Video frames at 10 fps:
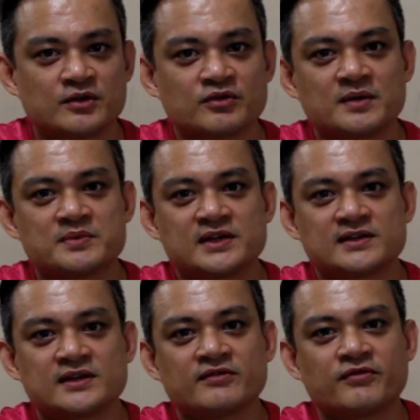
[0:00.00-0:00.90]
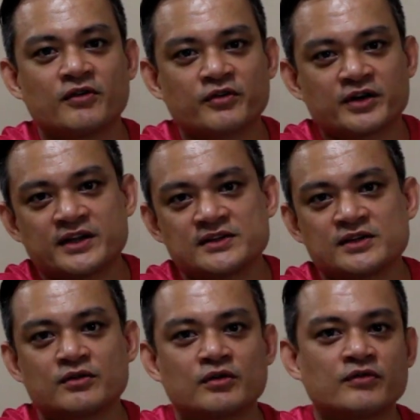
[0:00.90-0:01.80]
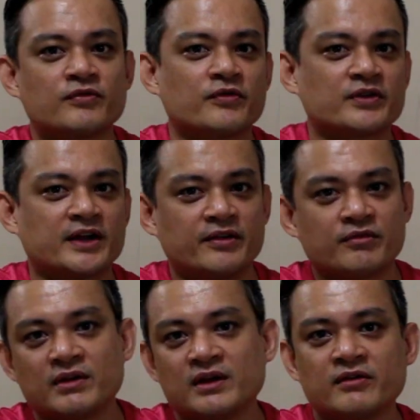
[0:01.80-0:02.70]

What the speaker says: Don't keep chasing 4490, 4493,